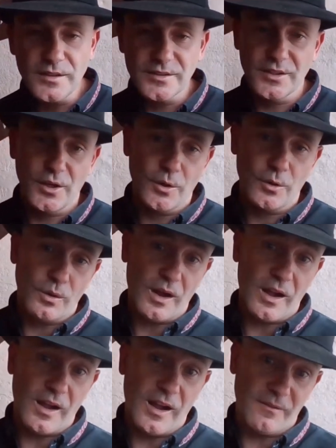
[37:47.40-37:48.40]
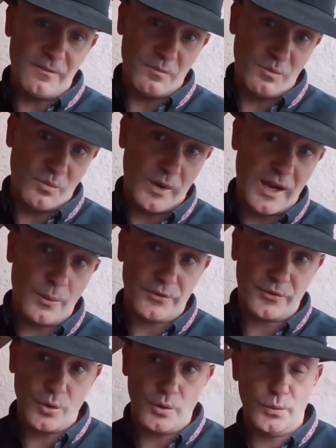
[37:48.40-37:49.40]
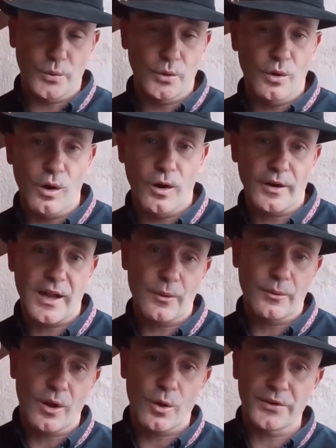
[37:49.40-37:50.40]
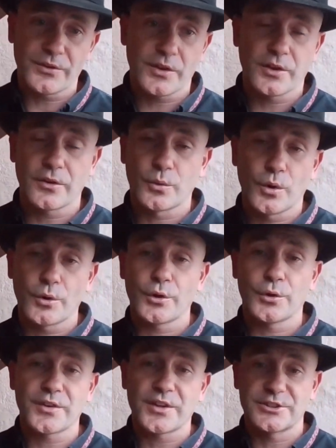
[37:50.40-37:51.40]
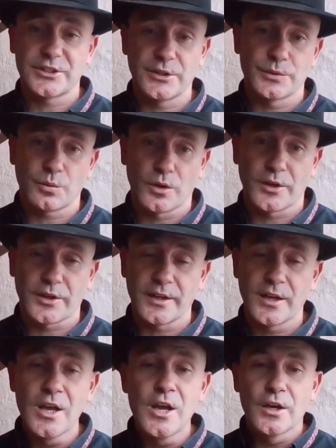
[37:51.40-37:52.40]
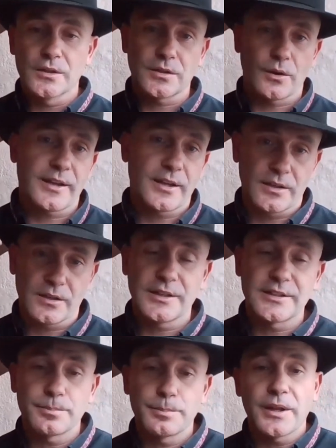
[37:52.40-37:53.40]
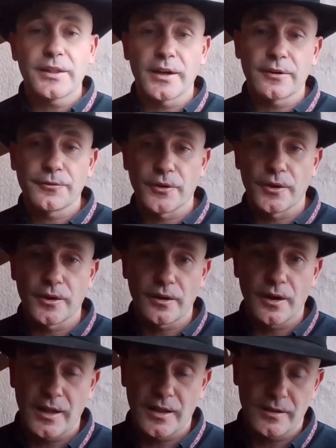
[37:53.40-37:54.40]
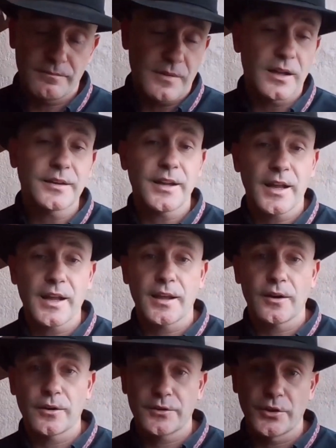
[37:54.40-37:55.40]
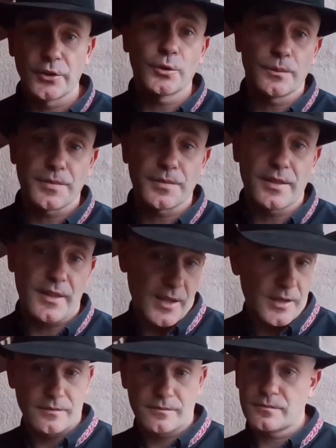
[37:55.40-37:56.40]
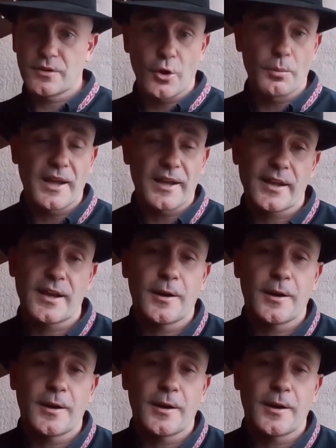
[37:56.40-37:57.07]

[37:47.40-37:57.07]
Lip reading: So when I was going real hard, I would always enter the rodeos that she was working so I could at least be there for a day or two and then go back